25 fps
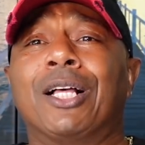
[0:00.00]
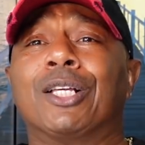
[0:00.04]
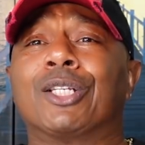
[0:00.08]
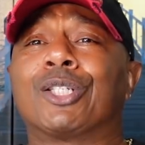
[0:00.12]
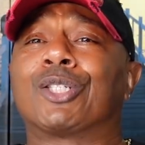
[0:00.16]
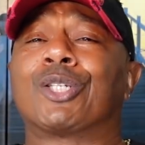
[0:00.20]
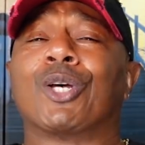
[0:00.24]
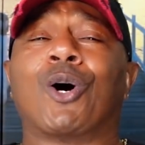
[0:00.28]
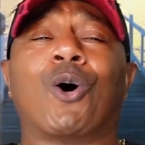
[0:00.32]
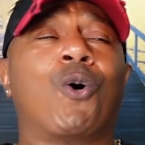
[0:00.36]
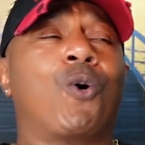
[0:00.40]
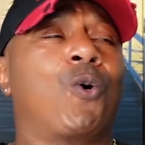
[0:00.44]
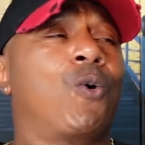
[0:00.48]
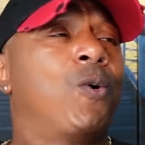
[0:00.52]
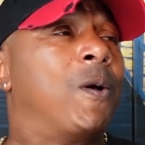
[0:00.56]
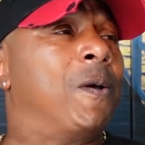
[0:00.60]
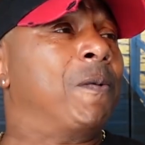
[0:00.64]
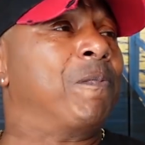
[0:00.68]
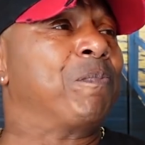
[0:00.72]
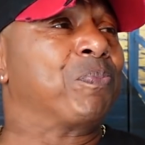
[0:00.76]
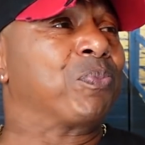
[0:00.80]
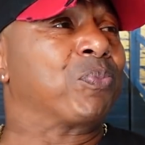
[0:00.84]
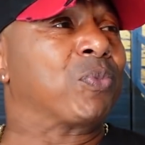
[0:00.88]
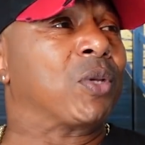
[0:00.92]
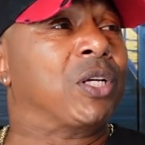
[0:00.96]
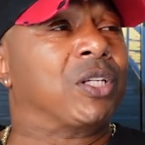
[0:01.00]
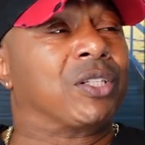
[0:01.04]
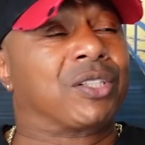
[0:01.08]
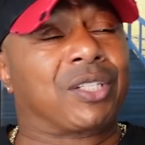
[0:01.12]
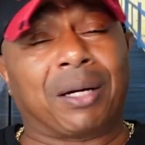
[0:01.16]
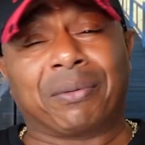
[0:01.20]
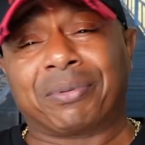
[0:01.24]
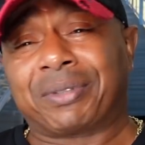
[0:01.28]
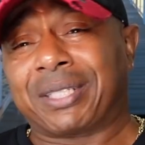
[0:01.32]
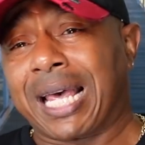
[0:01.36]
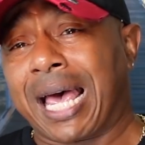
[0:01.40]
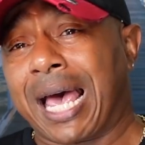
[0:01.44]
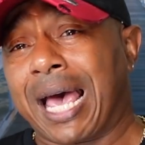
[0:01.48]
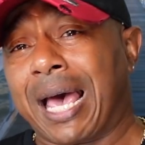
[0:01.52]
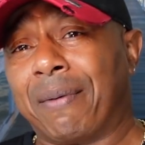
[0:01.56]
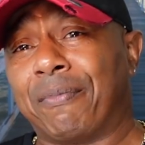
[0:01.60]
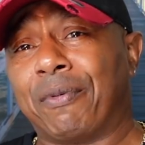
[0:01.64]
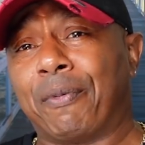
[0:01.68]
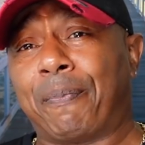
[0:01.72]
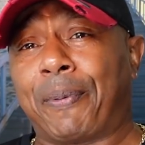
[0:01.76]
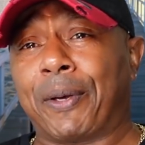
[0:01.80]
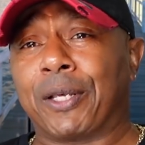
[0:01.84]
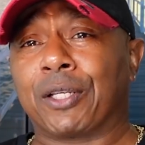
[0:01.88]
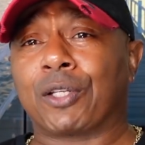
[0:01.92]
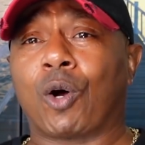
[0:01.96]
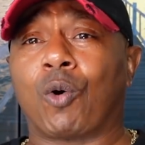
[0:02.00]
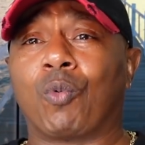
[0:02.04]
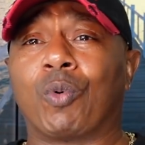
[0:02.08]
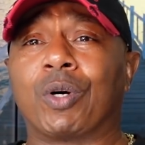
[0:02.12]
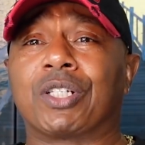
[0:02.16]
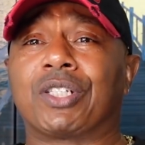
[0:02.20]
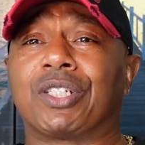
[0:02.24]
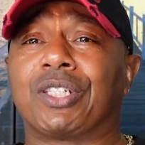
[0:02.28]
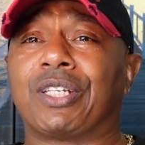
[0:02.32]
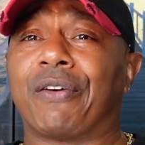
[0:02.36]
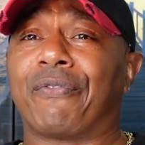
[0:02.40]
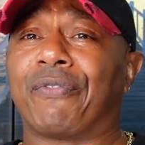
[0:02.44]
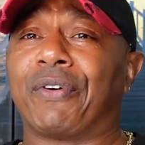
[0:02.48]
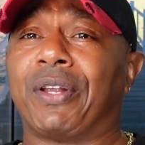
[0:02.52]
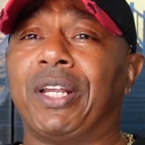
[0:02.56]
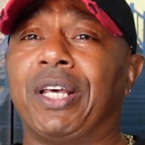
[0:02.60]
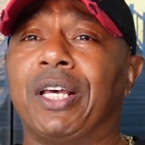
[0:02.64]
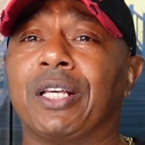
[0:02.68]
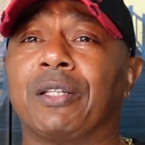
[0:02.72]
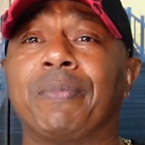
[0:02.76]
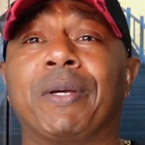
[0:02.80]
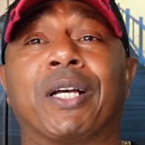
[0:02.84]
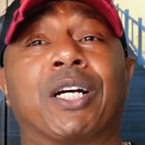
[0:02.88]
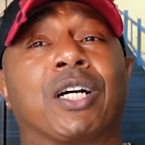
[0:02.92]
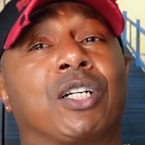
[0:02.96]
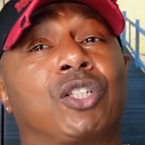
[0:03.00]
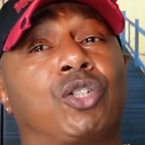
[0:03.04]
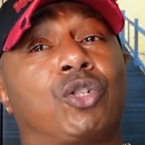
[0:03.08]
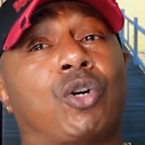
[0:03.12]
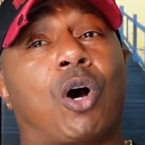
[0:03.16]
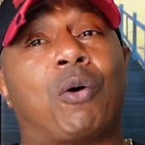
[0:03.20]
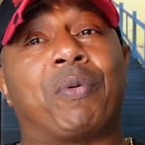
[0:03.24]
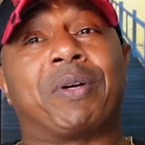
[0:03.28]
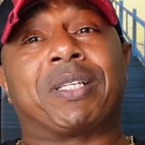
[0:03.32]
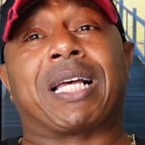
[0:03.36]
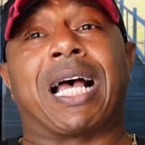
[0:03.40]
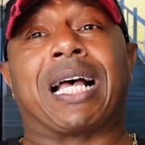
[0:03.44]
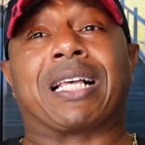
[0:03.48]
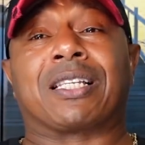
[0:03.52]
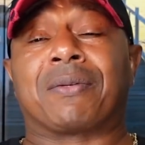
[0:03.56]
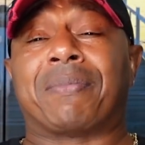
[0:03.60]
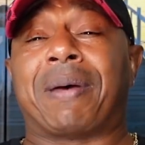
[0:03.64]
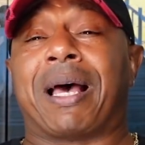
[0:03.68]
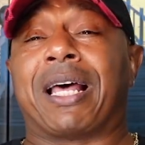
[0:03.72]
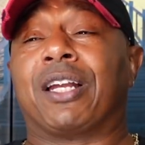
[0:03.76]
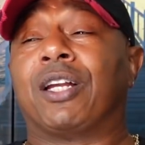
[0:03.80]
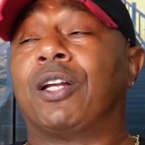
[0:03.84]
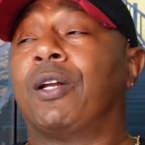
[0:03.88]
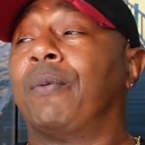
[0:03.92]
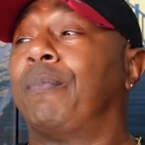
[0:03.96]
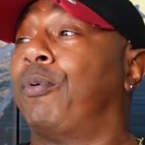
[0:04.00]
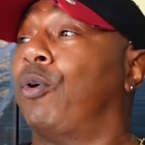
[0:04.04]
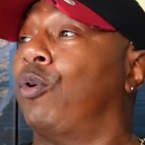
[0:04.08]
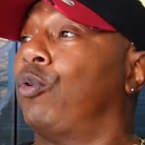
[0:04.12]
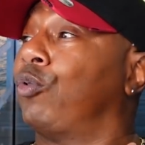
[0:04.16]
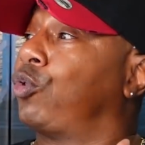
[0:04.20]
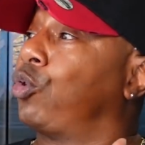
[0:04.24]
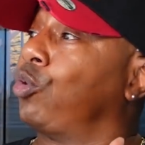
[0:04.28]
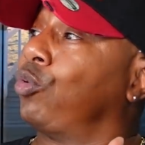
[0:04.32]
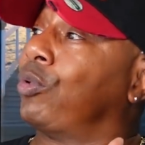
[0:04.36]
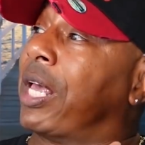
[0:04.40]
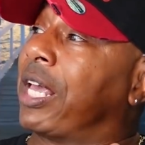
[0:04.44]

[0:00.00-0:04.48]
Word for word: So sometimes it depends on what shift it is, because you always got somebody in the booth too.